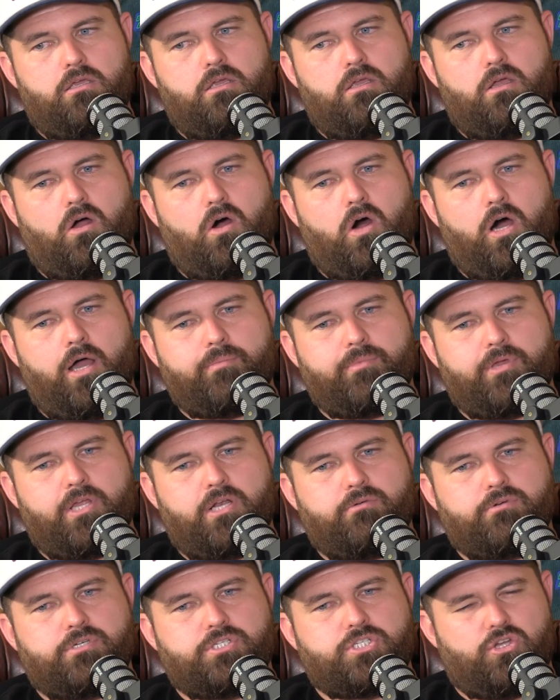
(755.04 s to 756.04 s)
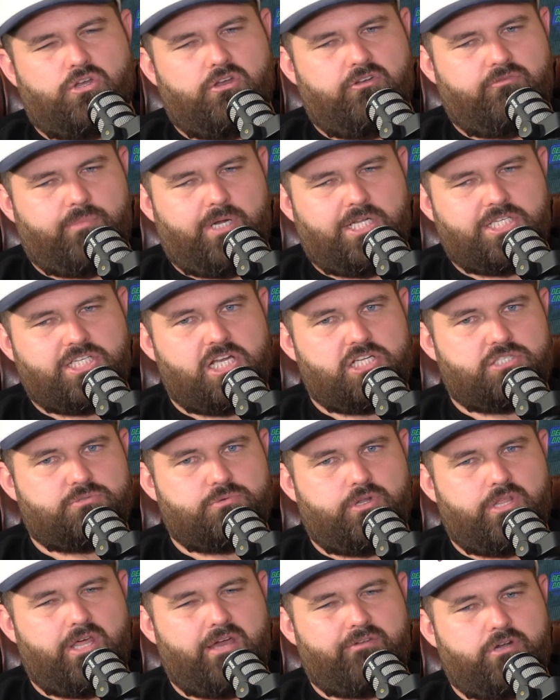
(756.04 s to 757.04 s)
I'm going to reserve my
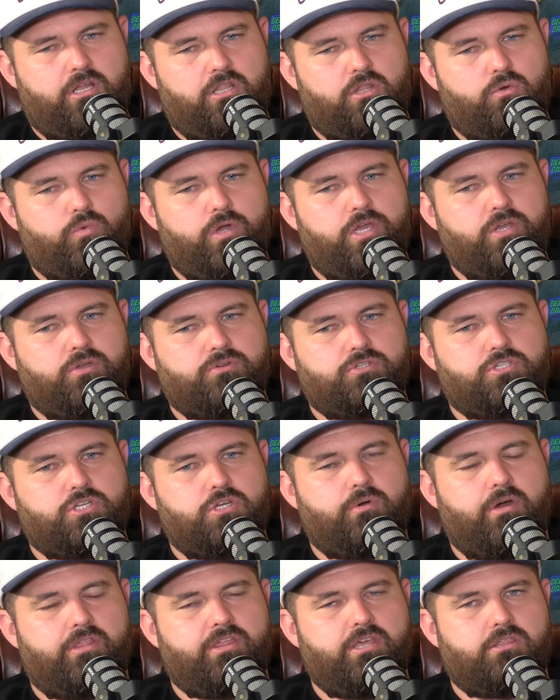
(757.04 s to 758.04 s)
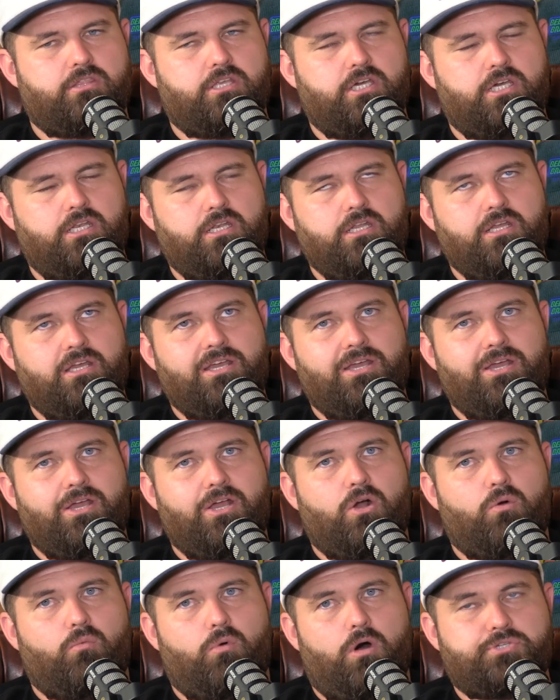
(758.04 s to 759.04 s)
judgment on that for another week or two. I think that
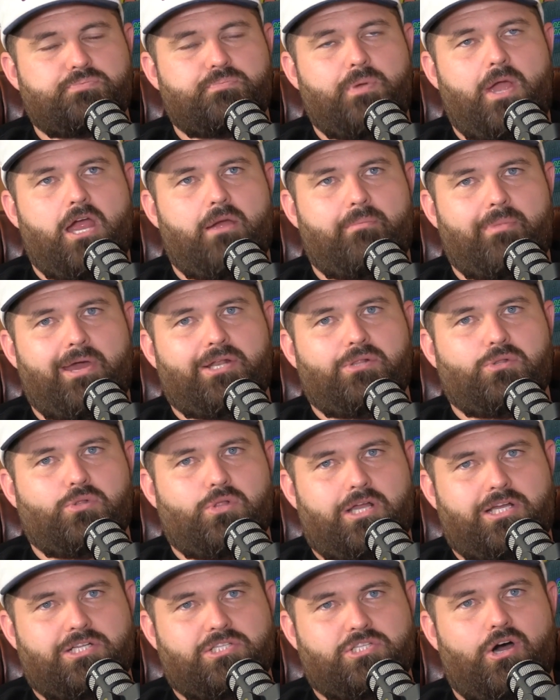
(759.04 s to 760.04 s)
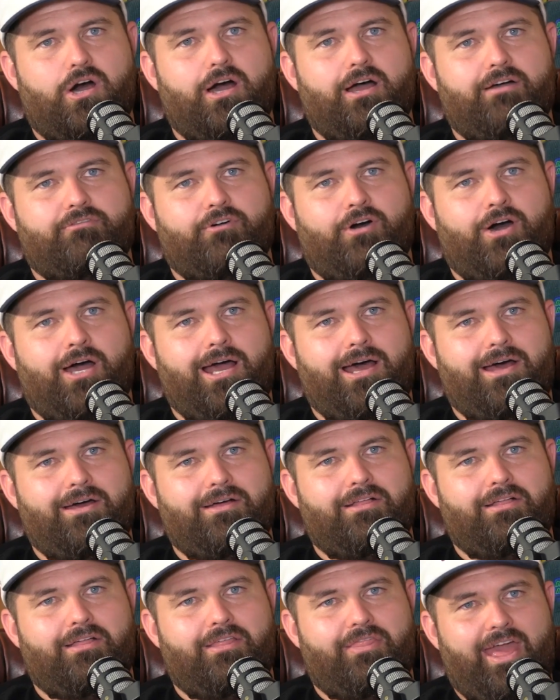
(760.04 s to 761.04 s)
whilst Parramatta look like a tyre fire,
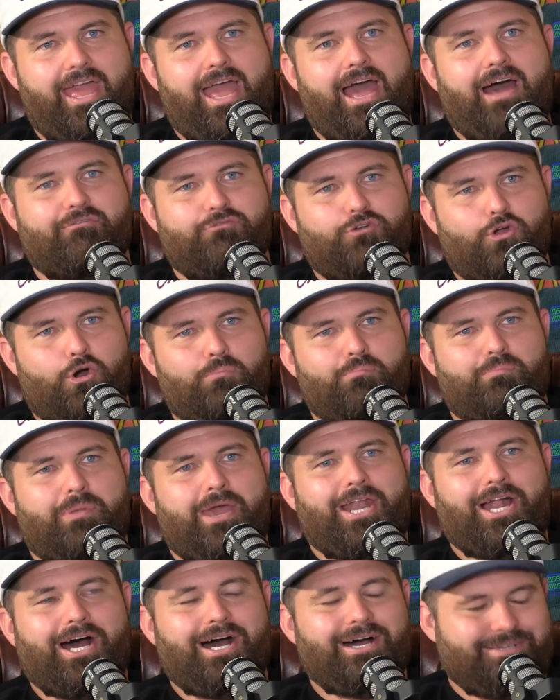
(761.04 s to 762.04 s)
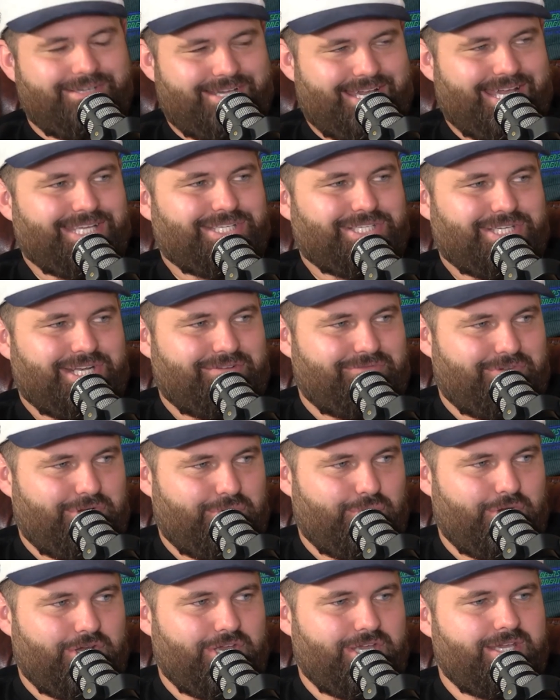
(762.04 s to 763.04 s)
they have got better each and every
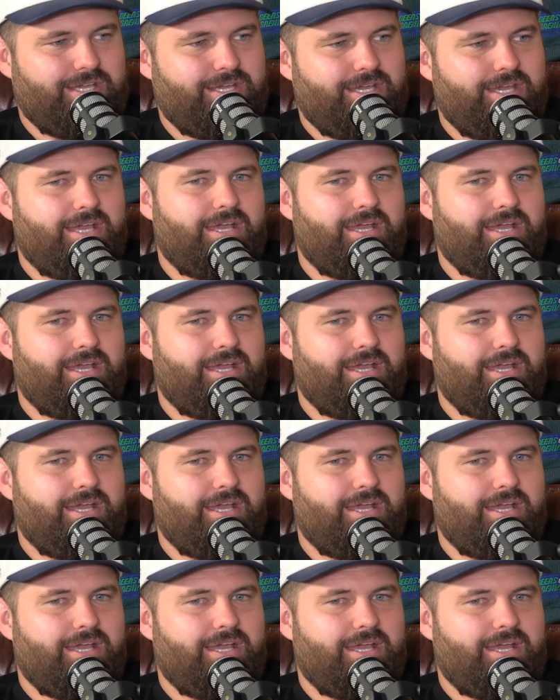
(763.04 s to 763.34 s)
week.